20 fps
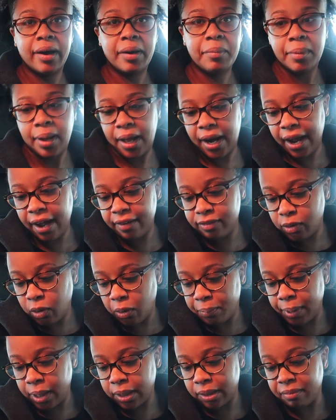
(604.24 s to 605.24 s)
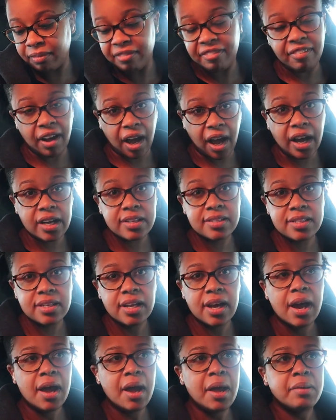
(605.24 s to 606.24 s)
it up. And I have to go and pick it up
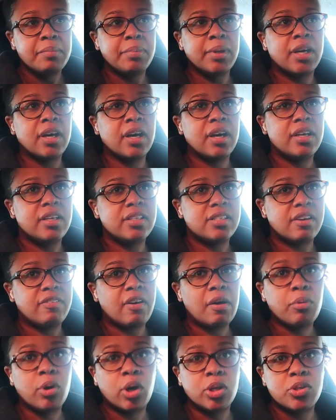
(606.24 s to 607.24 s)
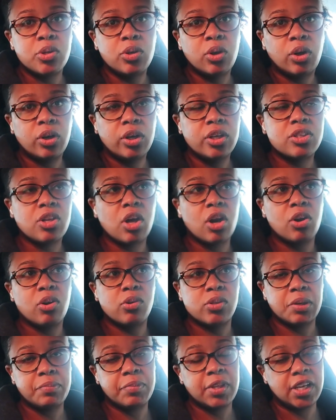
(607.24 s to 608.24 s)
fast because if I'm gone too long, he's gonna
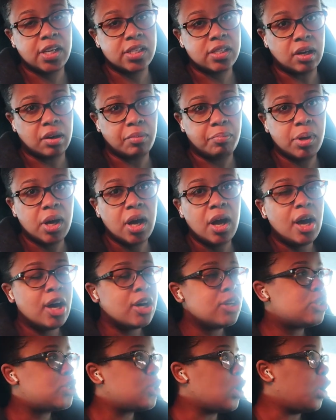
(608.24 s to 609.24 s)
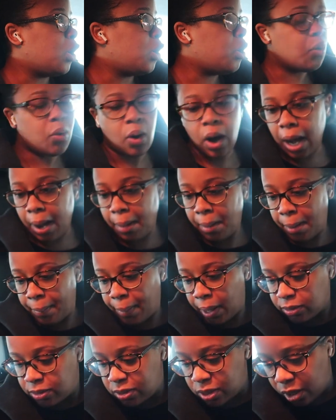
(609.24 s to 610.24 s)
know something is up. So I'm
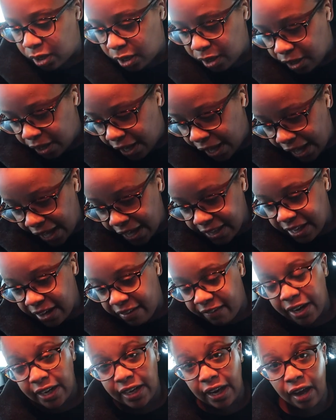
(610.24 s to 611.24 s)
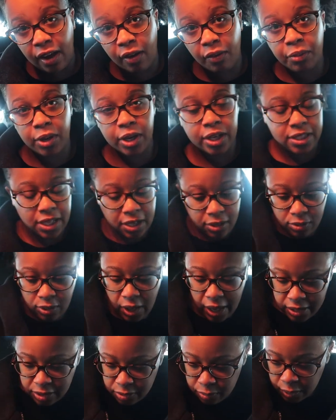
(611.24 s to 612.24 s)
about to head there right now. I'm gonna take you
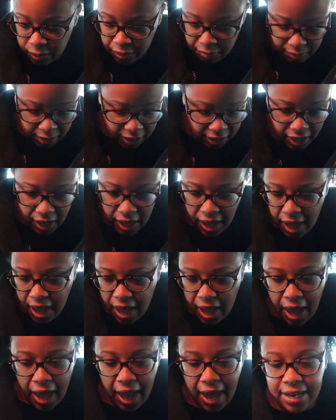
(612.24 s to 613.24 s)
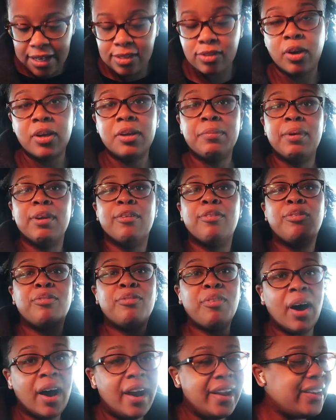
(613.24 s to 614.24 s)
guys with me and it's going to be
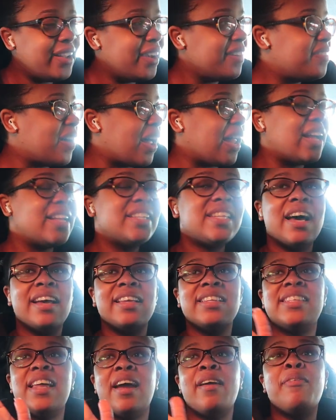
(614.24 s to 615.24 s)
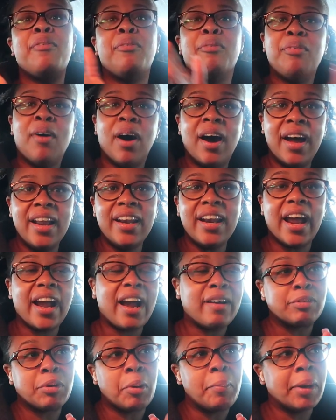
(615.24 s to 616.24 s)
fun. Valentine's Day fun.
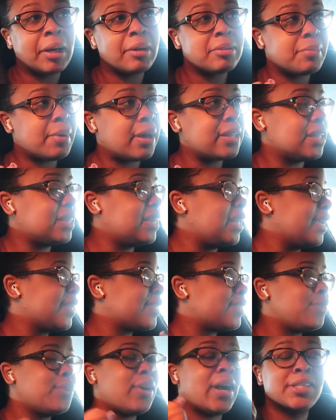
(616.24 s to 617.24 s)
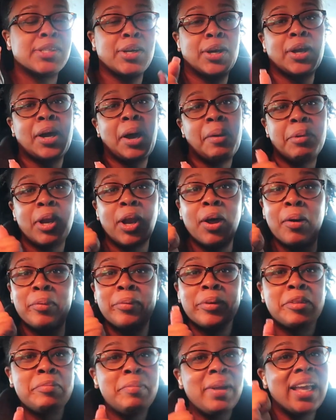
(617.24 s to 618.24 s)
I got to go pick up some other things so you guys are gonna come
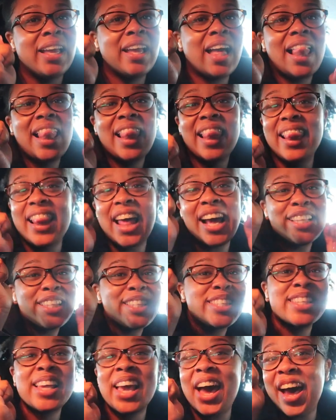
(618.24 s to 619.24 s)
along with me. Let's